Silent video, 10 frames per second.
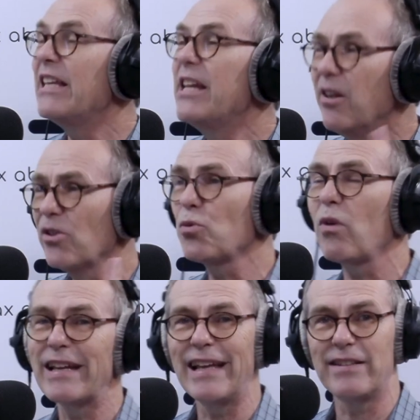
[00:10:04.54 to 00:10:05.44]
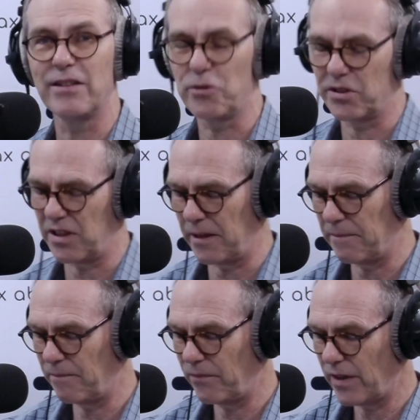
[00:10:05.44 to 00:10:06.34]
Here's where it gets
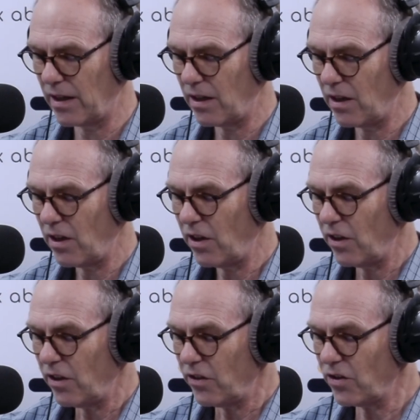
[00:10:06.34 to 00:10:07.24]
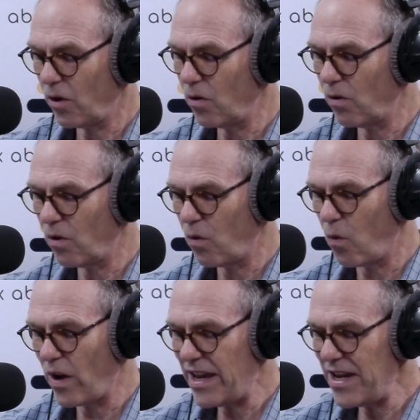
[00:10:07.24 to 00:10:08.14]
interesting. So
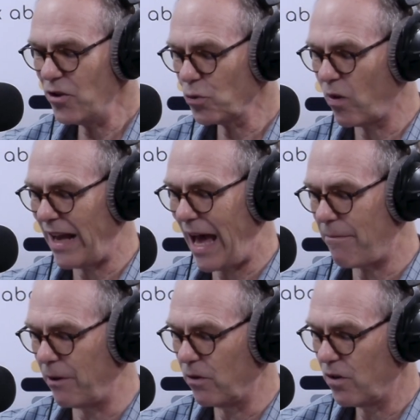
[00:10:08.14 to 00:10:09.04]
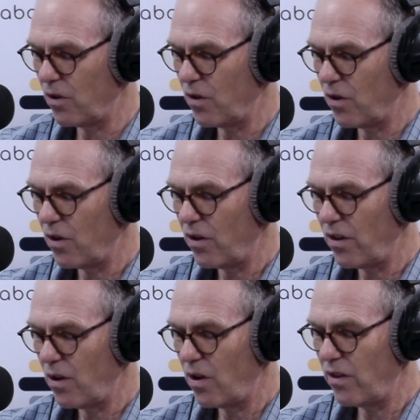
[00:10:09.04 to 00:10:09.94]
here's what happened.
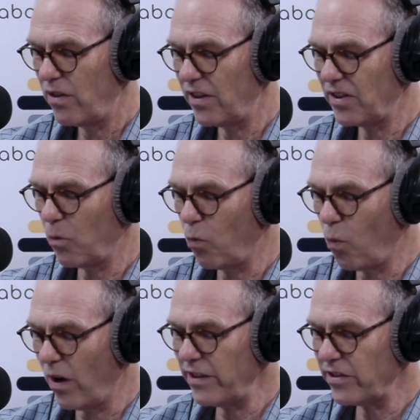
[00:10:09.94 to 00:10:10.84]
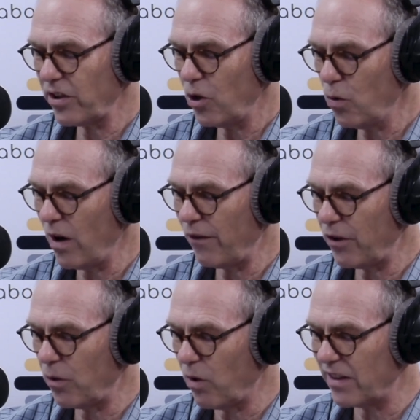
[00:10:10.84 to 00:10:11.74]
They said once
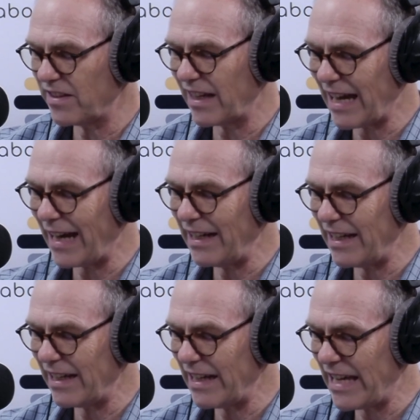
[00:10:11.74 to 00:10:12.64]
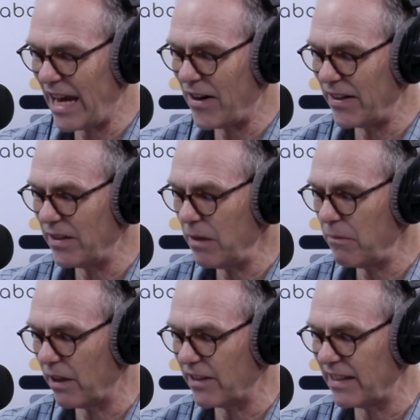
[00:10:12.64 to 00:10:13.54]
whoever it was that got into Gary's
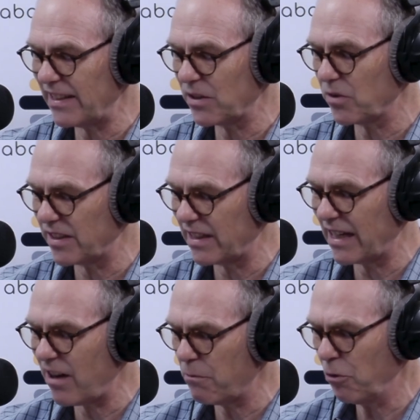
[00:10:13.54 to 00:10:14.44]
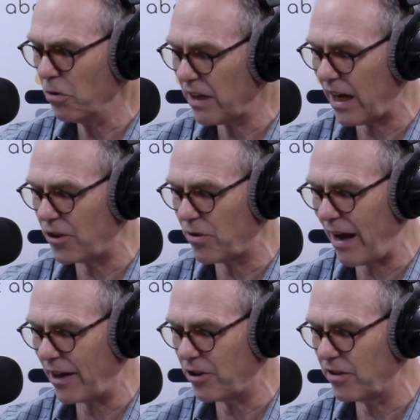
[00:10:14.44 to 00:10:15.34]
email, that this was the pool
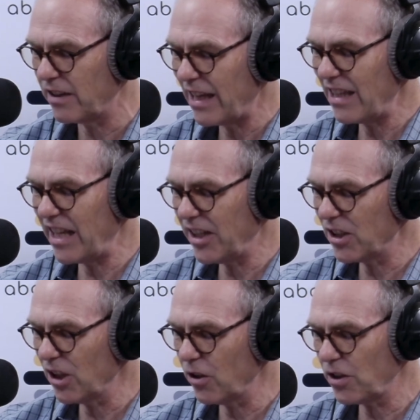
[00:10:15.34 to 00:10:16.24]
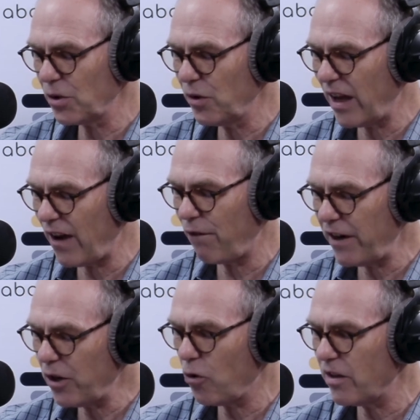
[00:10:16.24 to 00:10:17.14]
contractor, they could look through
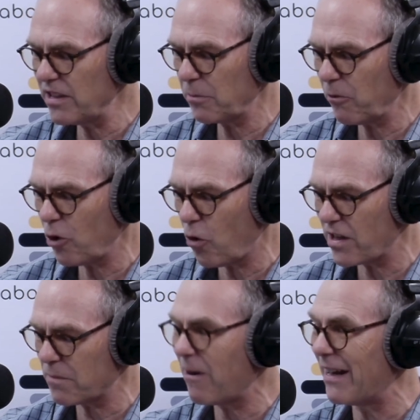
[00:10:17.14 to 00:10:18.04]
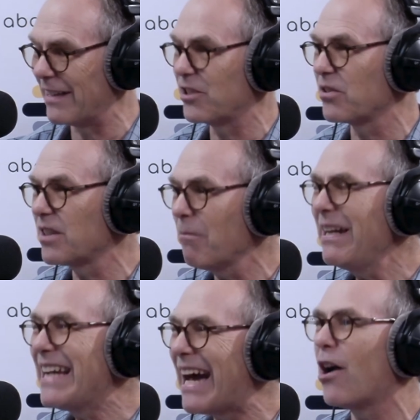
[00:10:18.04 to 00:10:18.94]
every correspondence. So
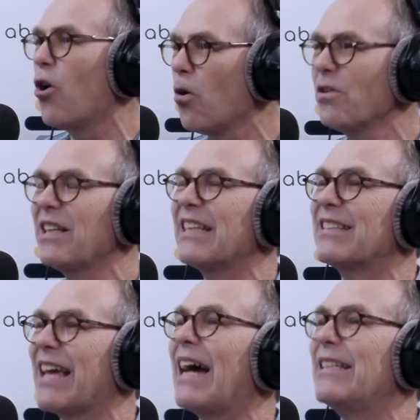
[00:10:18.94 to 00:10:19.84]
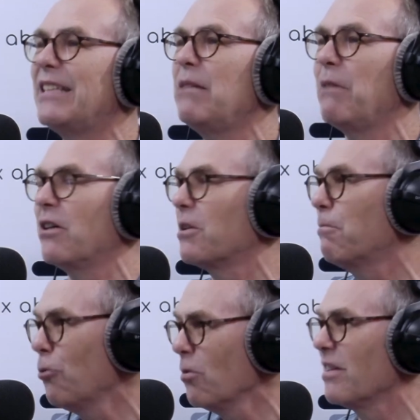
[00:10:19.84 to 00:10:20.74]
somebody got a hold of this guy's email, the
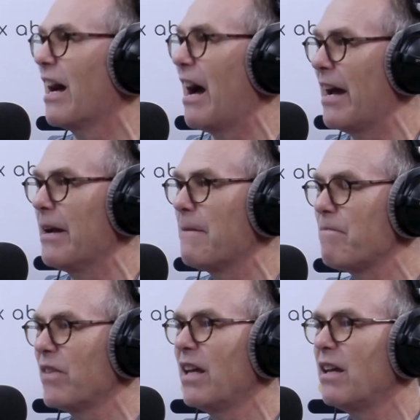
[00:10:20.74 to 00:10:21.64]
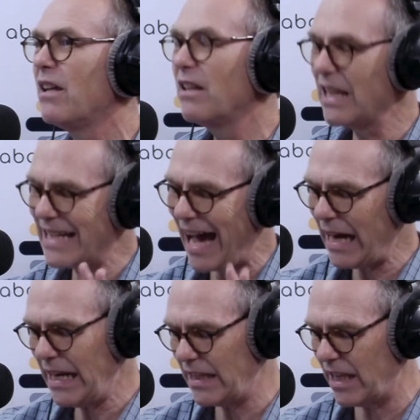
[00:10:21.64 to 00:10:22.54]
pool guy. They
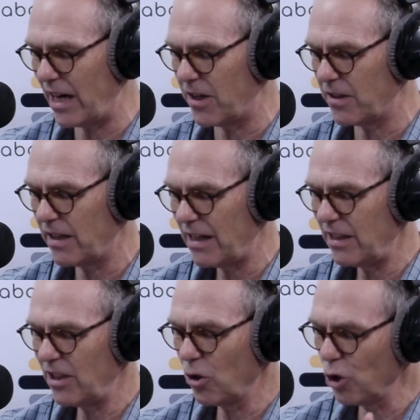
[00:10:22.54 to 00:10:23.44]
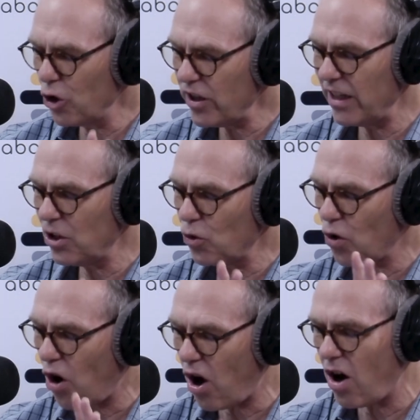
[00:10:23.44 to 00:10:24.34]
got in there. They're looking
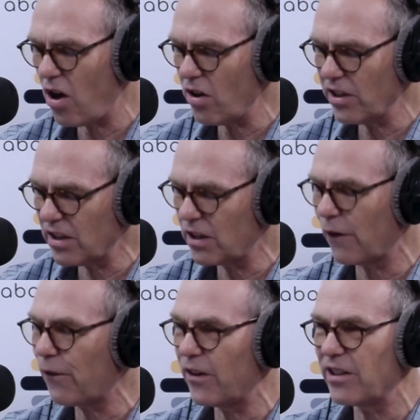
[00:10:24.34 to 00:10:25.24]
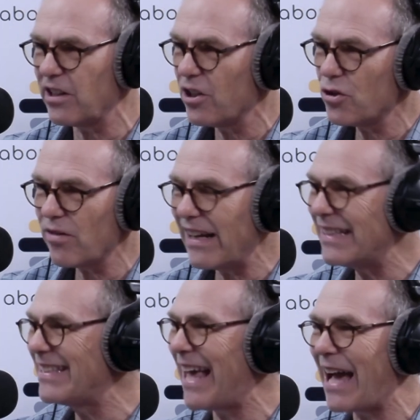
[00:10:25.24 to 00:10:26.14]
through all the different
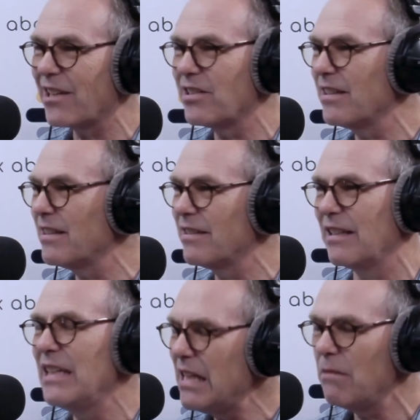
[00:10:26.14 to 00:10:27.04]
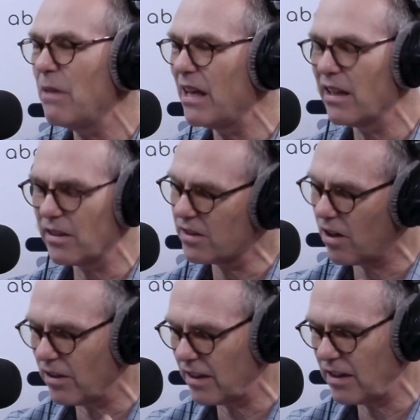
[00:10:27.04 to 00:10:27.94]
transactions and emails
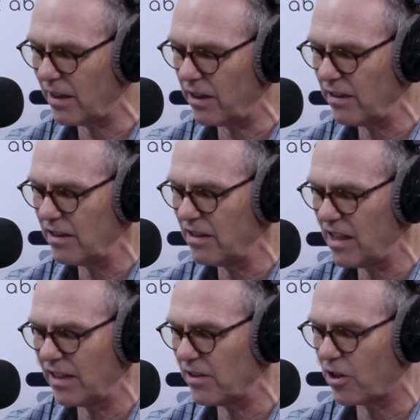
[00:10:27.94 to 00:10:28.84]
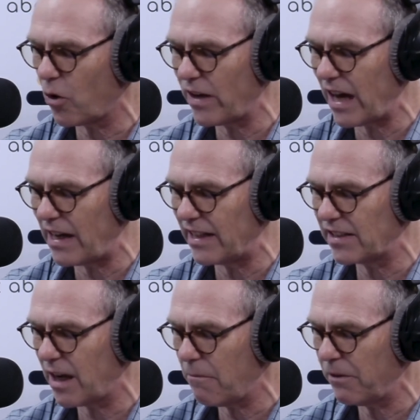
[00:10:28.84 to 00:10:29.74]
and all the things that are going on in
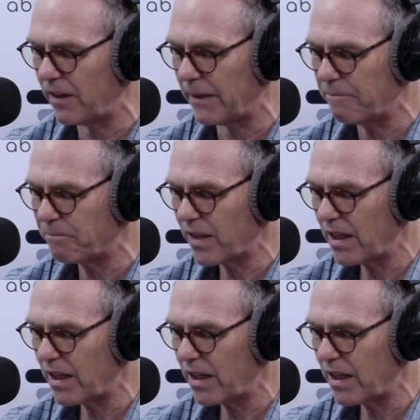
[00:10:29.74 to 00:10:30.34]
his company.